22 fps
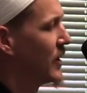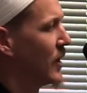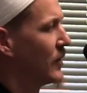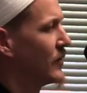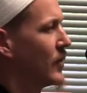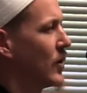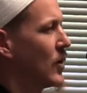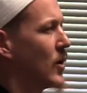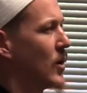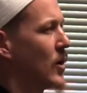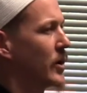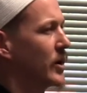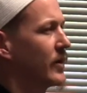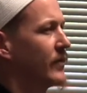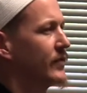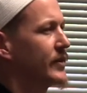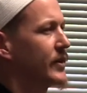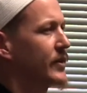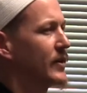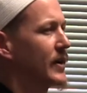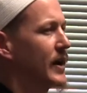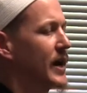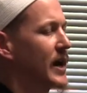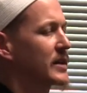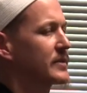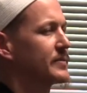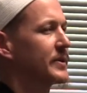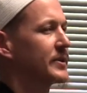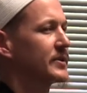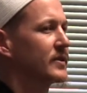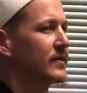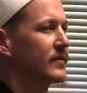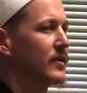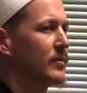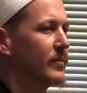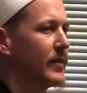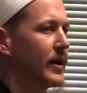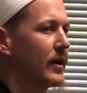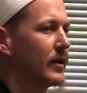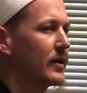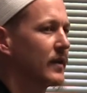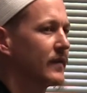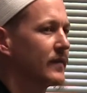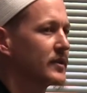Of all of the other aspects of the
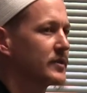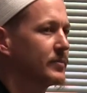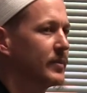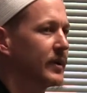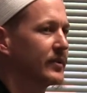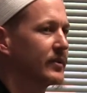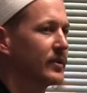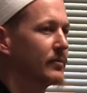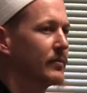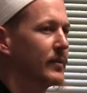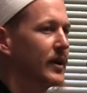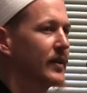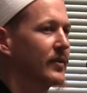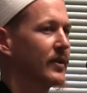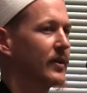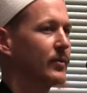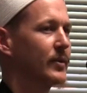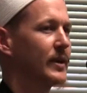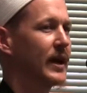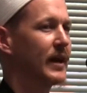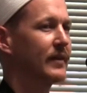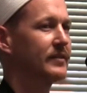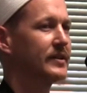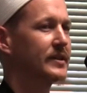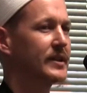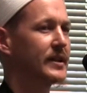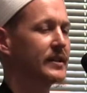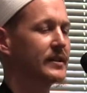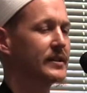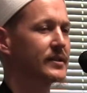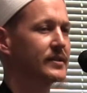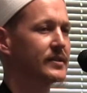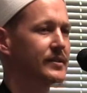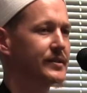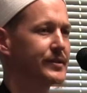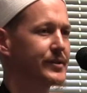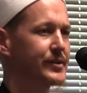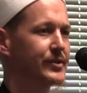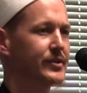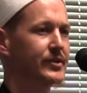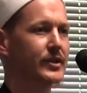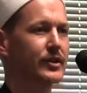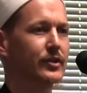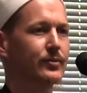merit of this blessed month that we have to take this
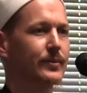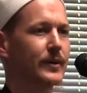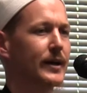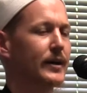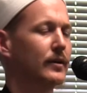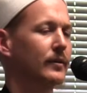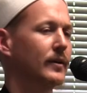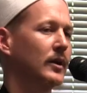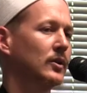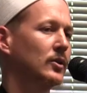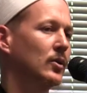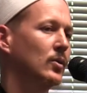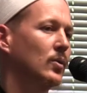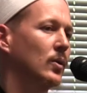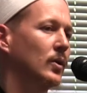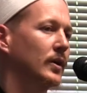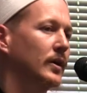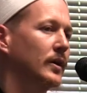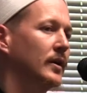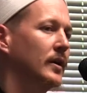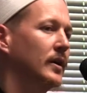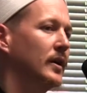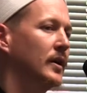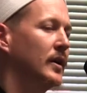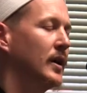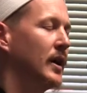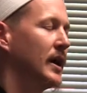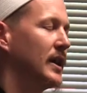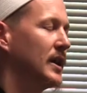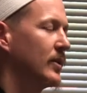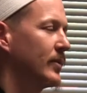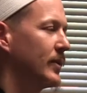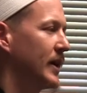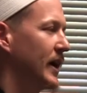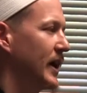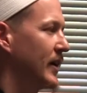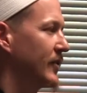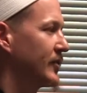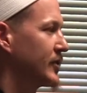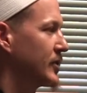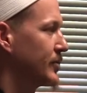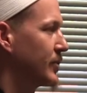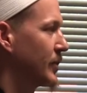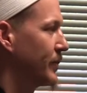seriously, it's right around the corner and that we
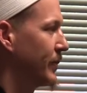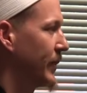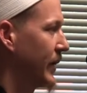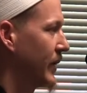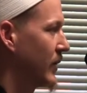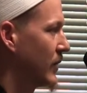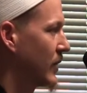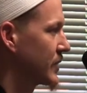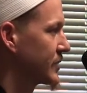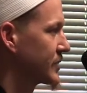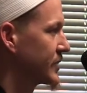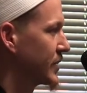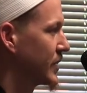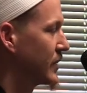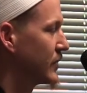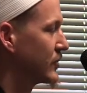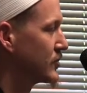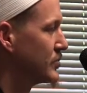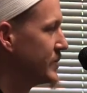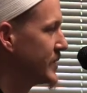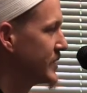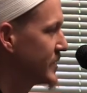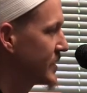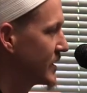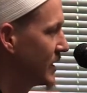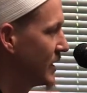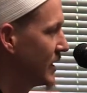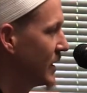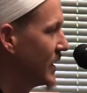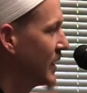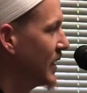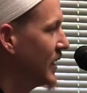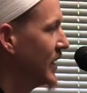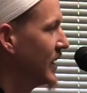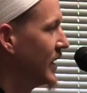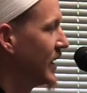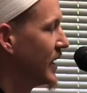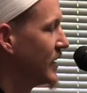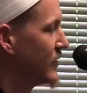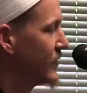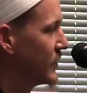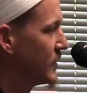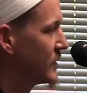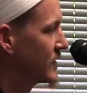have to prepare ourselves mentally
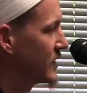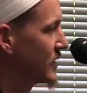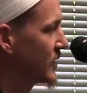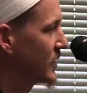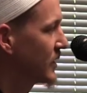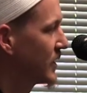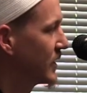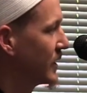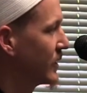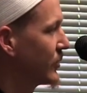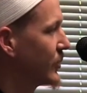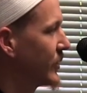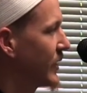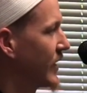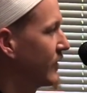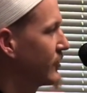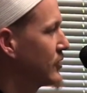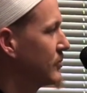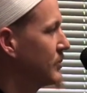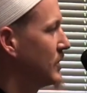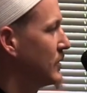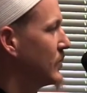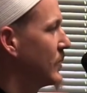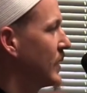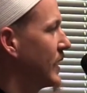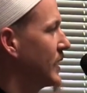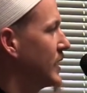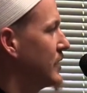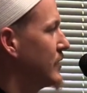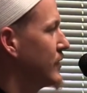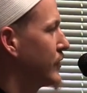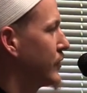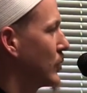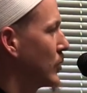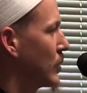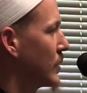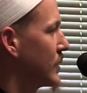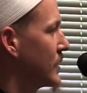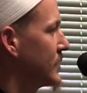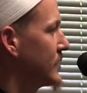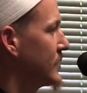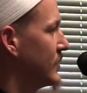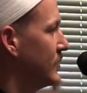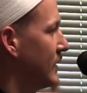and physically, and we have to be ready for
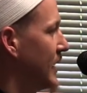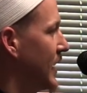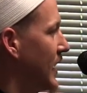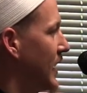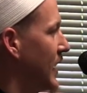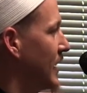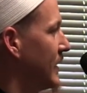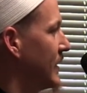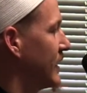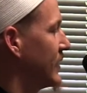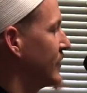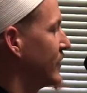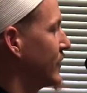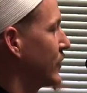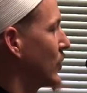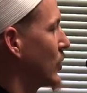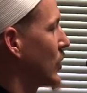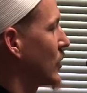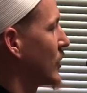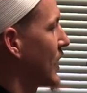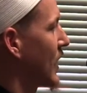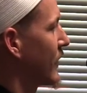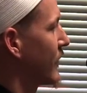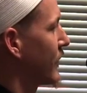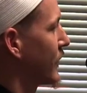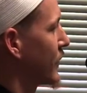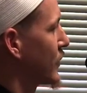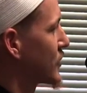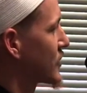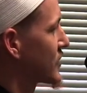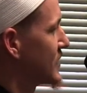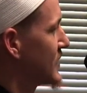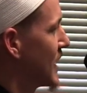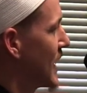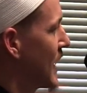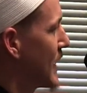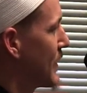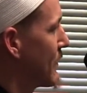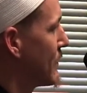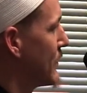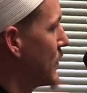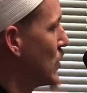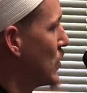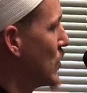this day. That for that first
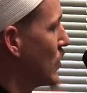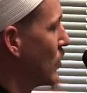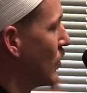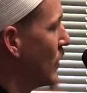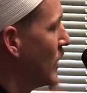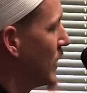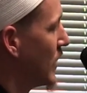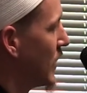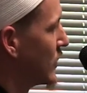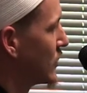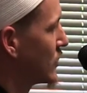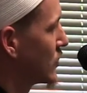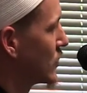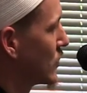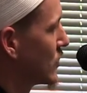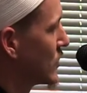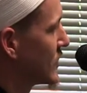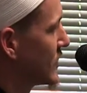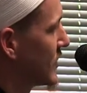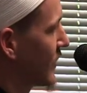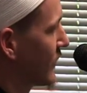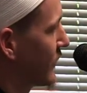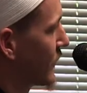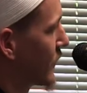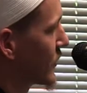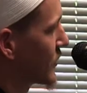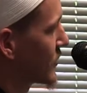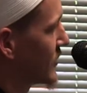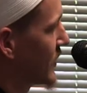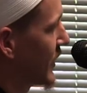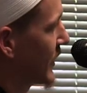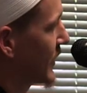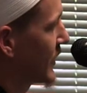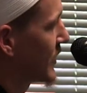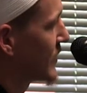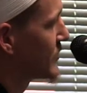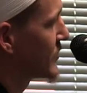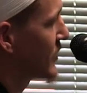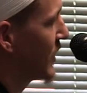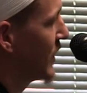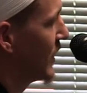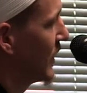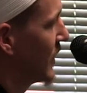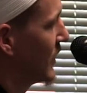night, boom, as soon as that first night
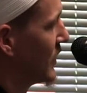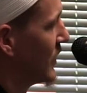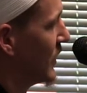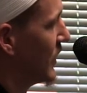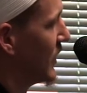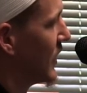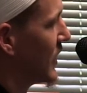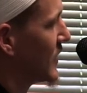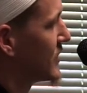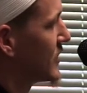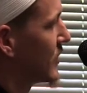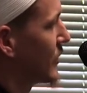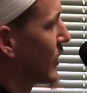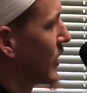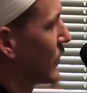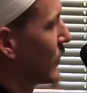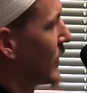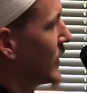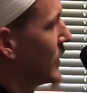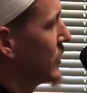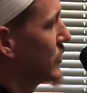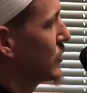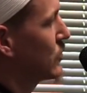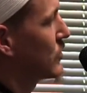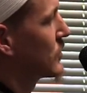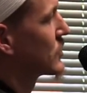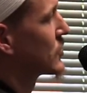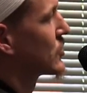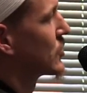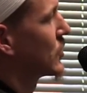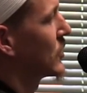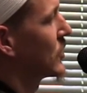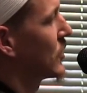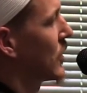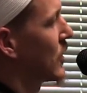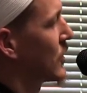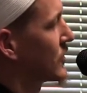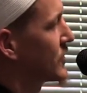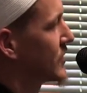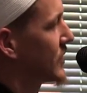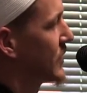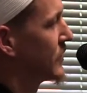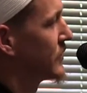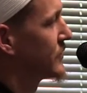comes in, is that we are ready to exert
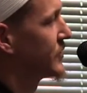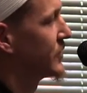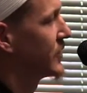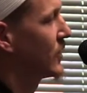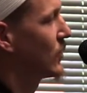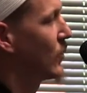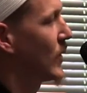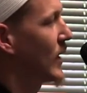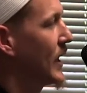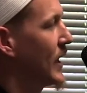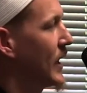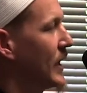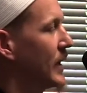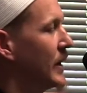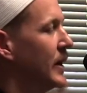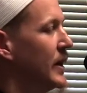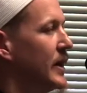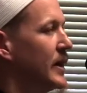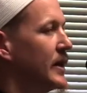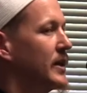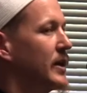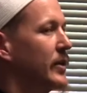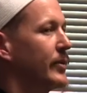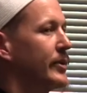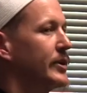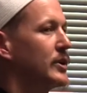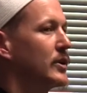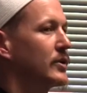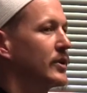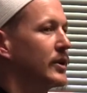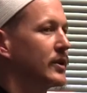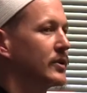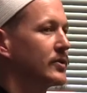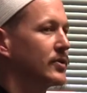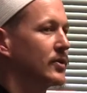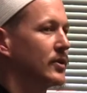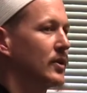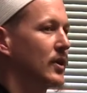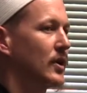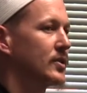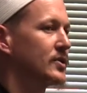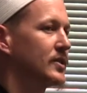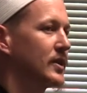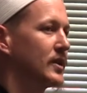ourselves in a way that we don't exert
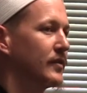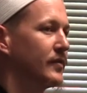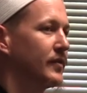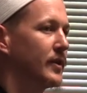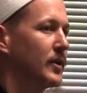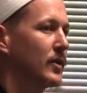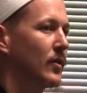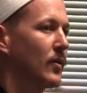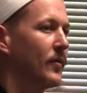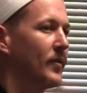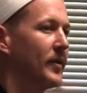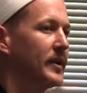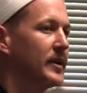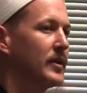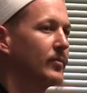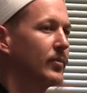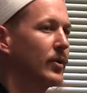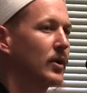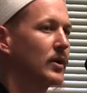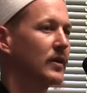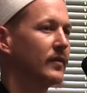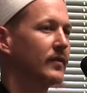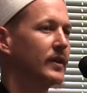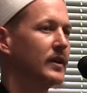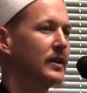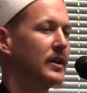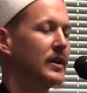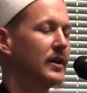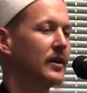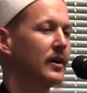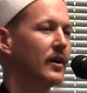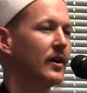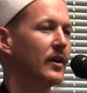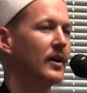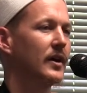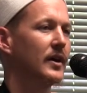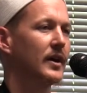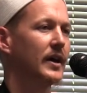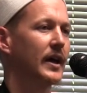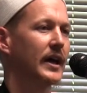ourselves in the remaining part of the year.